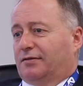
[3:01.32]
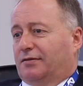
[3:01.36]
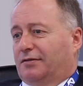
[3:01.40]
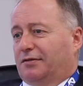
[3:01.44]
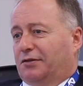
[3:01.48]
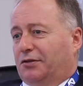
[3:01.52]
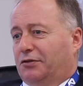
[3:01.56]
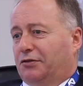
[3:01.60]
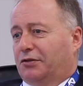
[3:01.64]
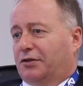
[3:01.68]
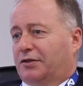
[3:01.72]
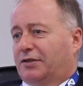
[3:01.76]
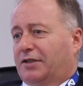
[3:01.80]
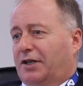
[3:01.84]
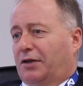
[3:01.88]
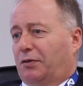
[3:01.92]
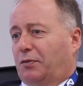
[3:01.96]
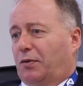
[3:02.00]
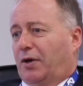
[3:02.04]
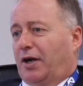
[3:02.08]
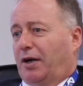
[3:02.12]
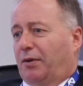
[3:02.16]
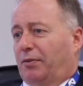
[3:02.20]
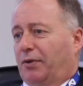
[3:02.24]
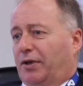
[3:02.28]
understand
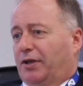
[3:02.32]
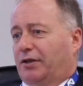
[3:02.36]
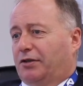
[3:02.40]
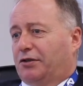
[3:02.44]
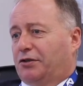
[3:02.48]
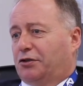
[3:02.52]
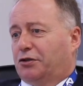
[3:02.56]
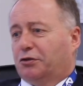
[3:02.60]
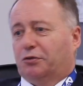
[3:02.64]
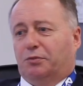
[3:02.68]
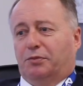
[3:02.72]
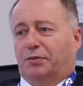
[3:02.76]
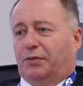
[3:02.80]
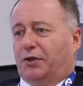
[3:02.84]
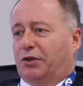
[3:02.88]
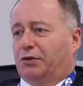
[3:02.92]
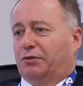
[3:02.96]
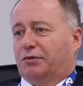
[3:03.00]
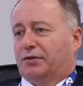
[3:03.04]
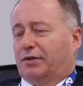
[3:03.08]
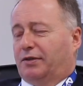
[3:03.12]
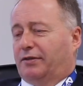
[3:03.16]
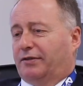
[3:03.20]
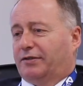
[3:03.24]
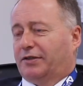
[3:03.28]
why we shouldn't be
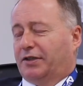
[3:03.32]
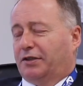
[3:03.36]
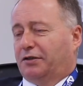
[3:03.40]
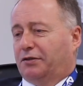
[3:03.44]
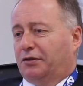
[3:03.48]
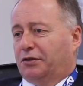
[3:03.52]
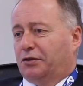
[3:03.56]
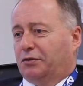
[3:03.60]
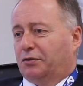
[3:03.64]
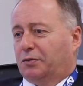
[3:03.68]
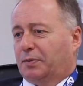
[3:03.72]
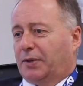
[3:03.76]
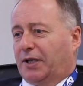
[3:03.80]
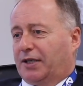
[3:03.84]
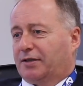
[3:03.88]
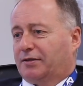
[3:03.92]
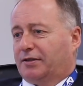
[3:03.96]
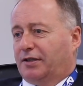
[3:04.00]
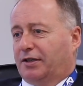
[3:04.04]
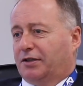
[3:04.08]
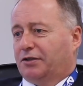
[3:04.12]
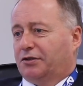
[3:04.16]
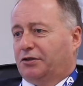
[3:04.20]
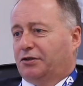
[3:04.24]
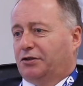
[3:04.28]
using single-use
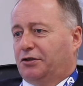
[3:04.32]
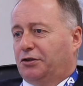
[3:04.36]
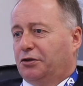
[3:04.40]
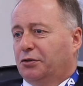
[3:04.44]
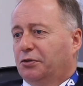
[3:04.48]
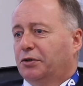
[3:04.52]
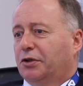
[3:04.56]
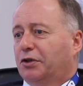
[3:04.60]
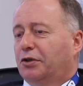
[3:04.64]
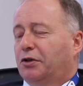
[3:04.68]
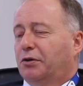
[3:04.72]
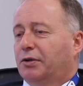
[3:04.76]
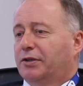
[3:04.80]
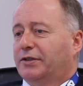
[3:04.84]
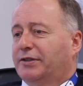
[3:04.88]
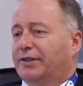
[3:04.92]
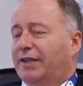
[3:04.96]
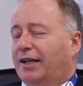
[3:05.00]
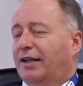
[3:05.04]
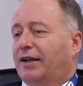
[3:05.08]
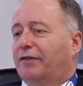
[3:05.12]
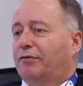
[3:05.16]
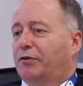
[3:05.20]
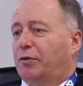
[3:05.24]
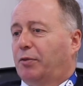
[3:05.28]
plastics, you can go and
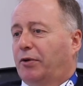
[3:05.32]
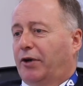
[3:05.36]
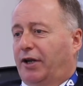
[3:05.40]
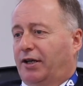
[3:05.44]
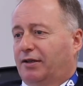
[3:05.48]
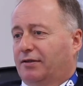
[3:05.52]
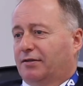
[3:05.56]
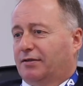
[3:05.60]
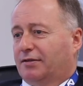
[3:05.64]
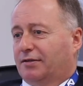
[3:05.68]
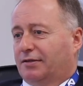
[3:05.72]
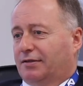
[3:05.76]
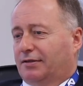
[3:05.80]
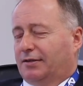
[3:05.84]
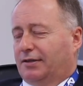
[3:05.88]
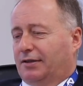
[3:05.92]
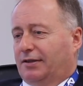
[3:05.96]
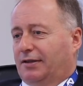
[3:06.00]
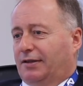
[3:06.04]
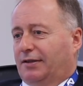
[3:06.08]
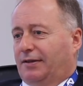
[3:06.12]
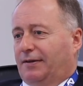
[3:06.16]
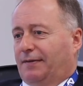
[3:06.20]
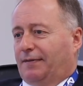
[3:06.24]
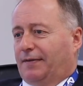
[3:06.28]
tell everyone else
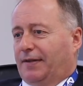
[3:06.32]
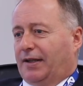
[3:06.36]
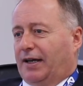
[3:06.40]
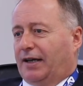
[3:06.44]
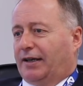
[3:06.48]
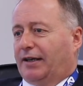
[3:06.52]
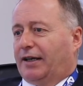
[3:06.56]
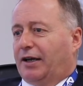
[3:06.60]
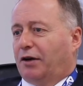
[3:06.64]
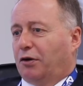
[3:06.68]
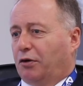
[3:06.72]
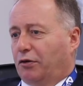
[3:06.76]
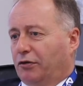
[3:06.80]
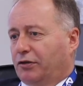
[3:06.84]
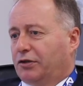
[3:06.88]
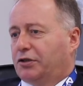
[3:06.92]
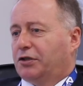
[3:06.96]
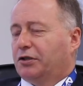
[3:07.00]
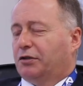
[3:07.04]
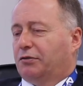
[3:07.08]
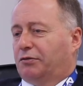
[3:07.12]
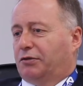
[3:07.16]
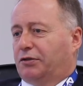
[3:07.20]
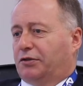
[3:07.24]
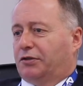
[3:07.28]
and get other
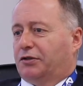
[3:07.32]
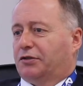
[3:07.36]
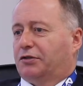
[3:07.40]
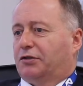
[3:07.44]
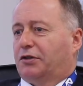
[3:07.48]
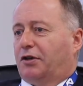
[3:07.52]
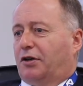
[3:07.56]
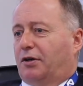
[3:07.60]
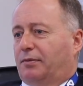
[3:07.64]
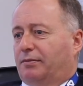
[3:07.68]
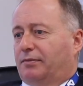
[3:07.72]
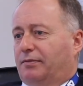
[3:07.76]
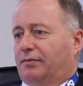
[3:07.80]
children to stop